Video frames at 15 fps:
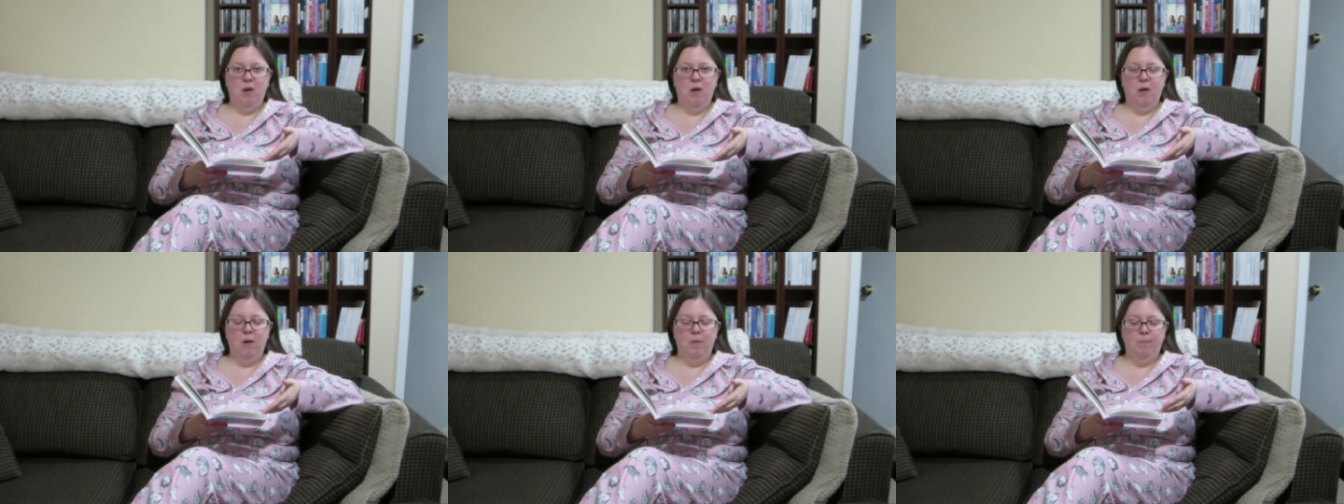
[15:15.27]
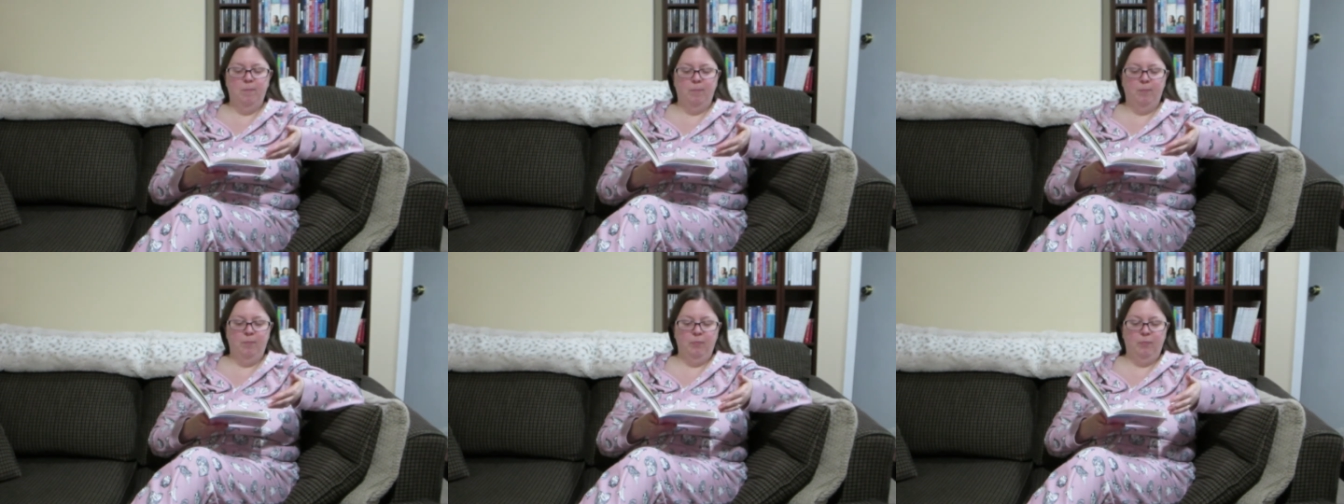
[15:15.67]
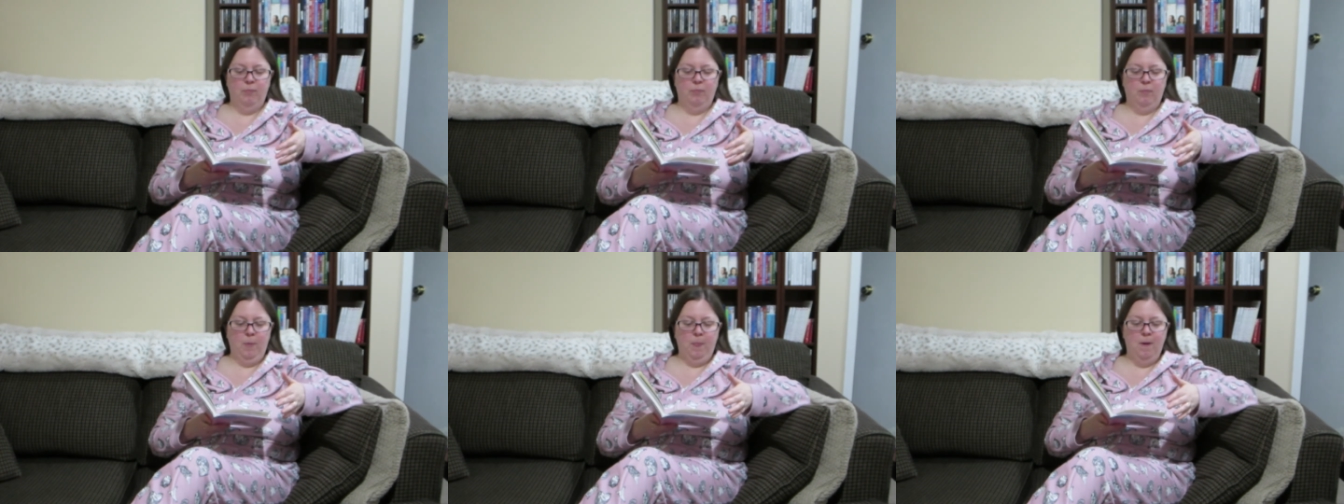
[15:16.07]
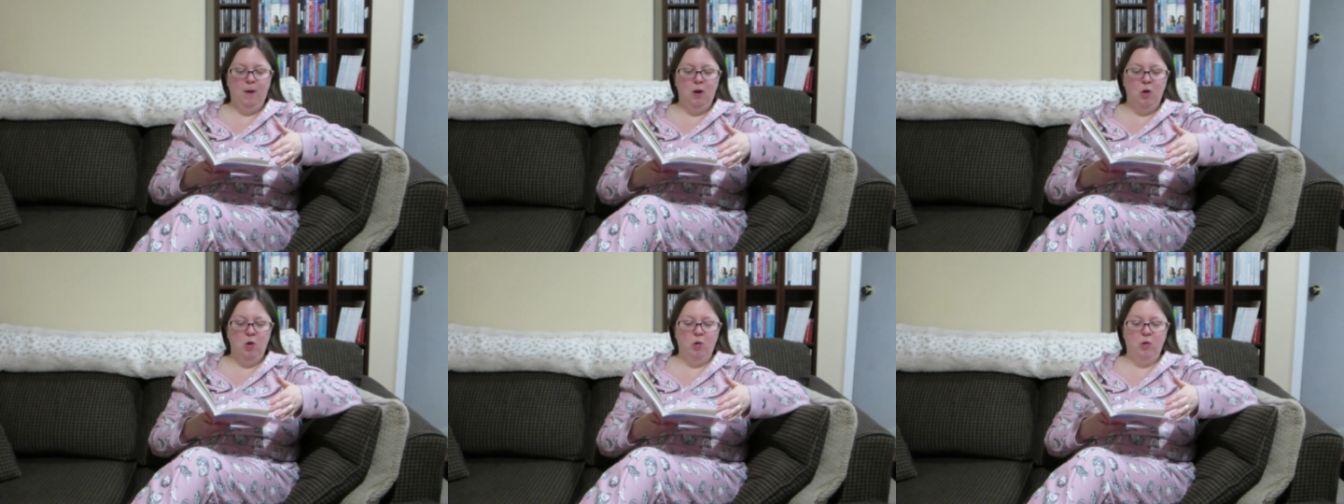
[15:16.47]
Um,
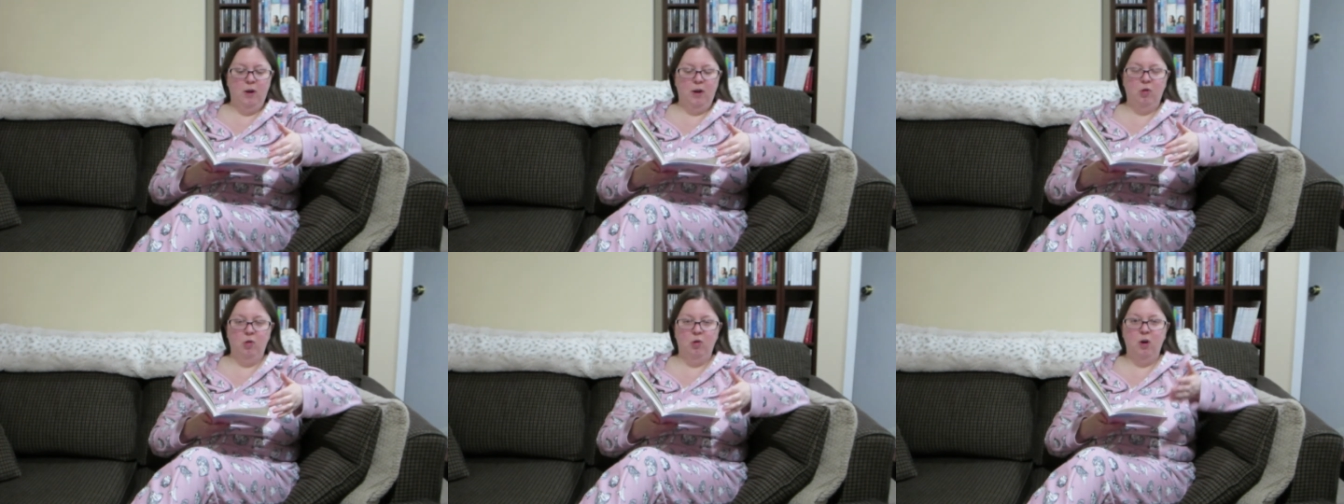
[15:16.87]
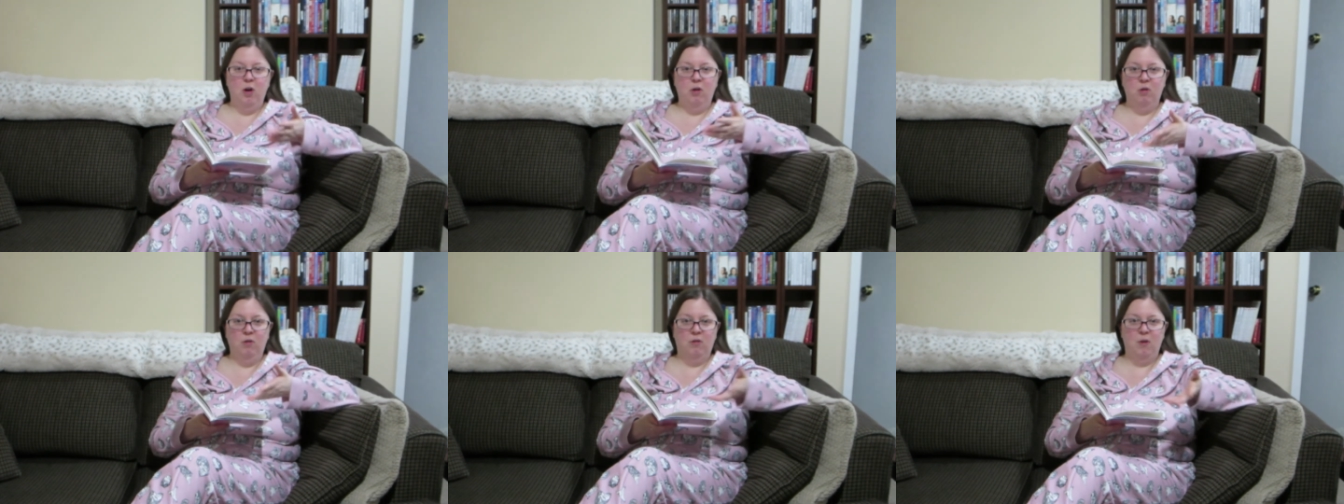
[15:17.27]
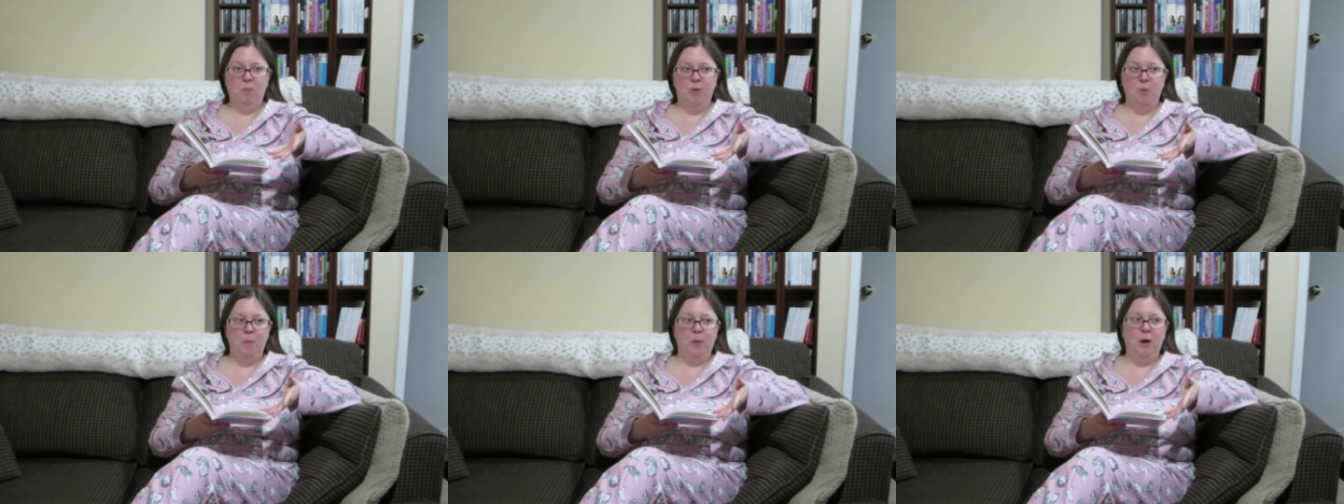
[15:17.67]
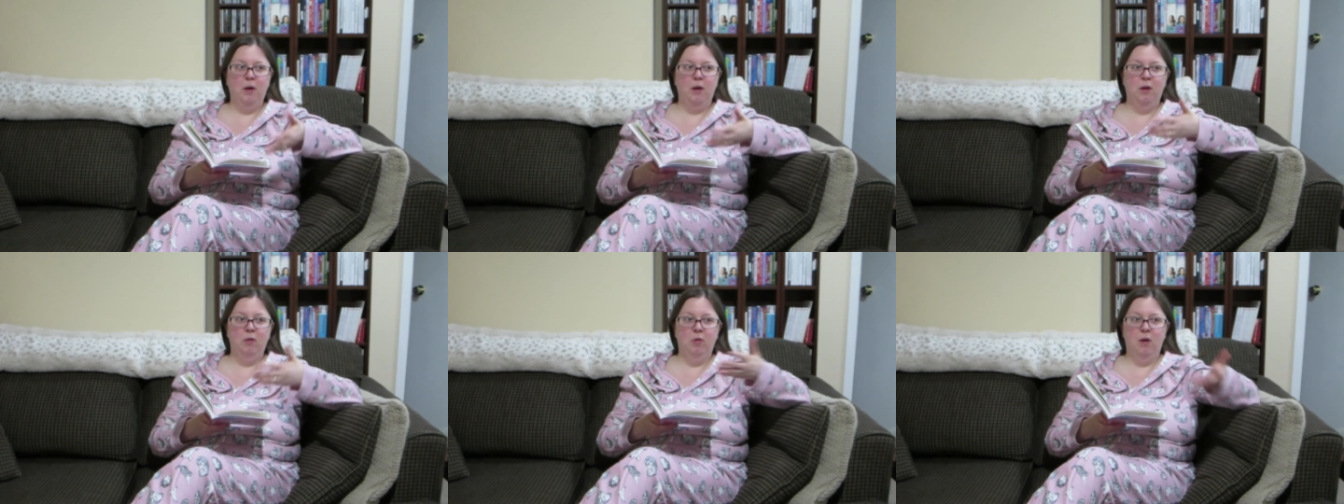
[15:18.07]
you know, like learning to accept their
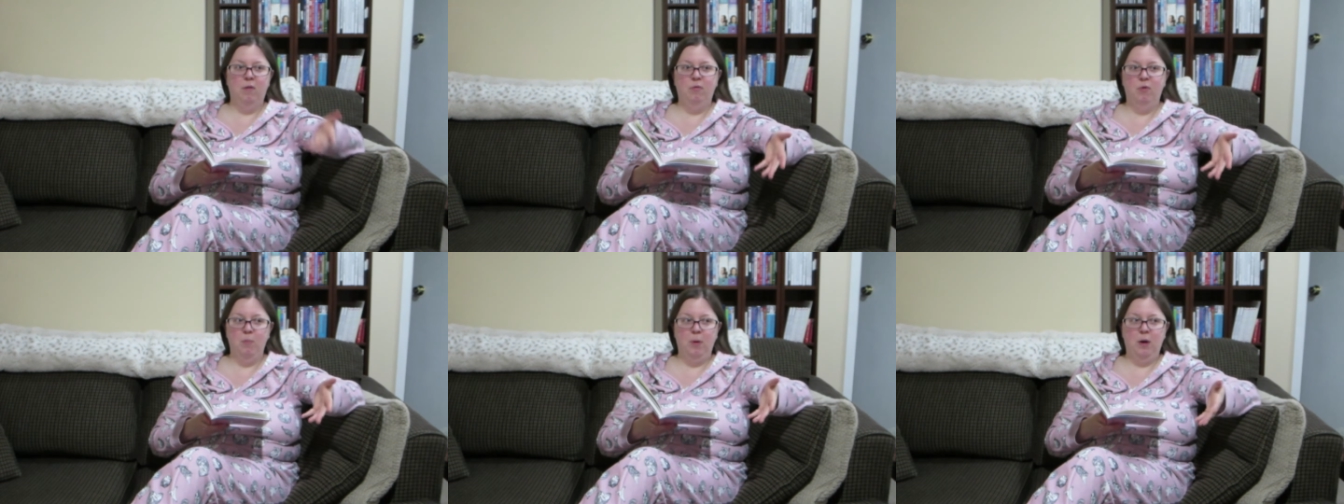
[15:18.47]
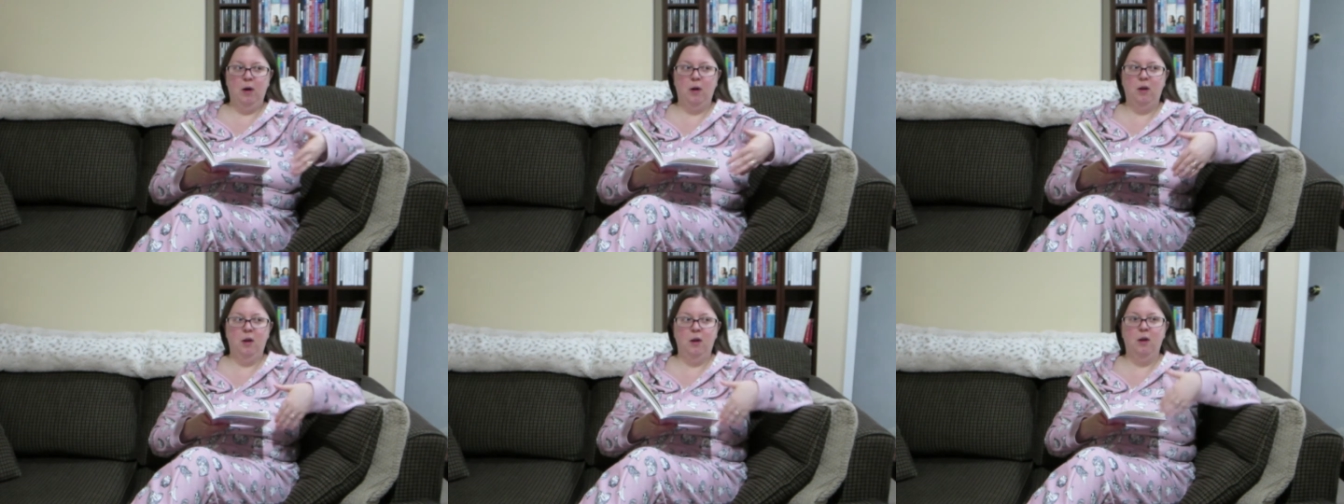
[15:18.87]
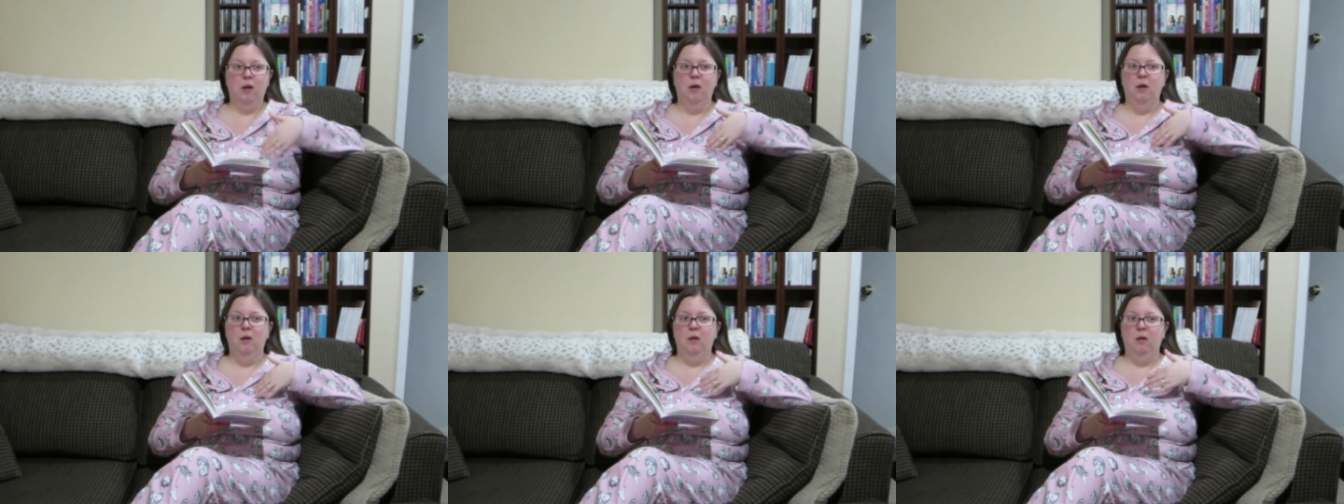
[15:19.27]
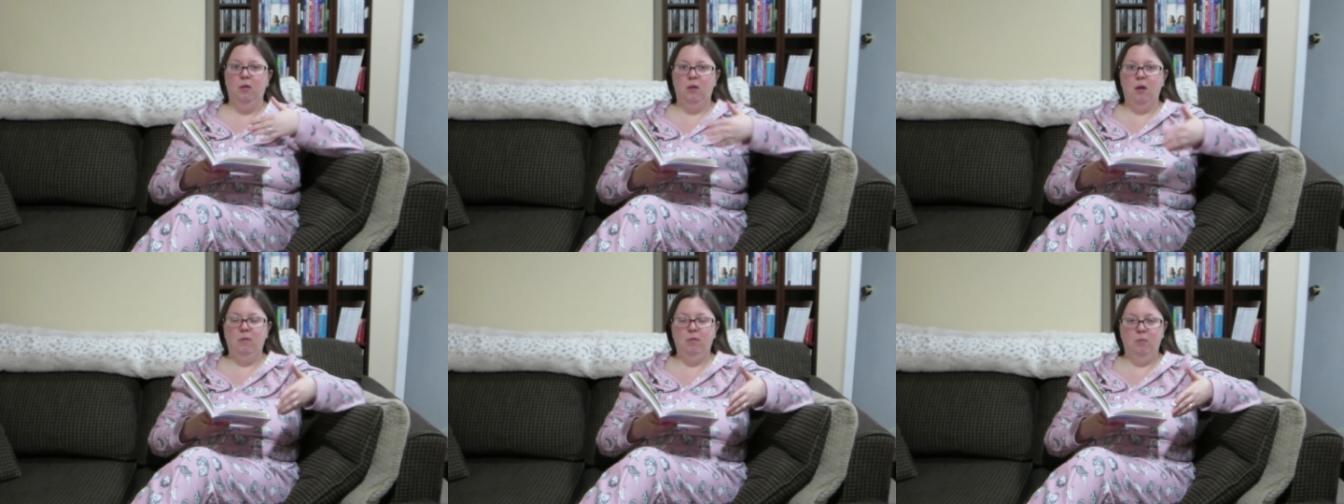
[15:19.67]
body, love their body,
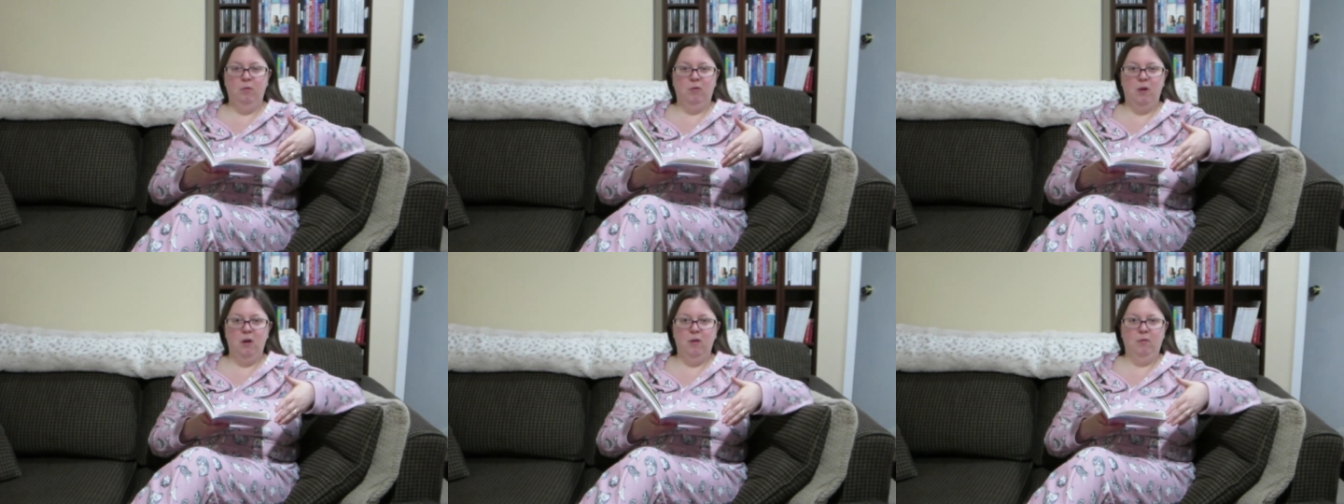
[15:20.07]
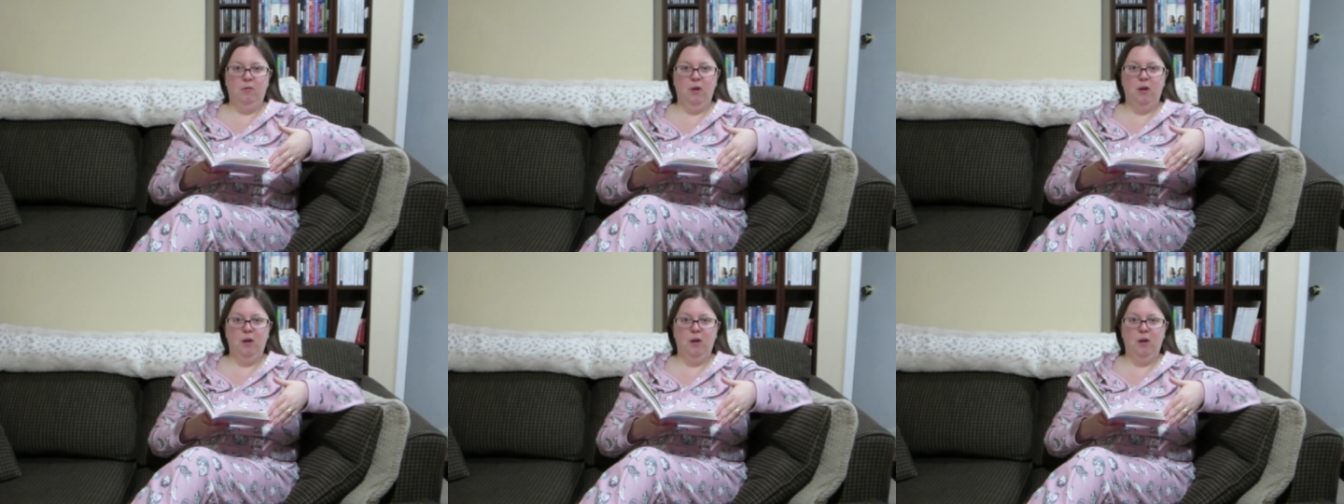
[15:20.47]
love themselves.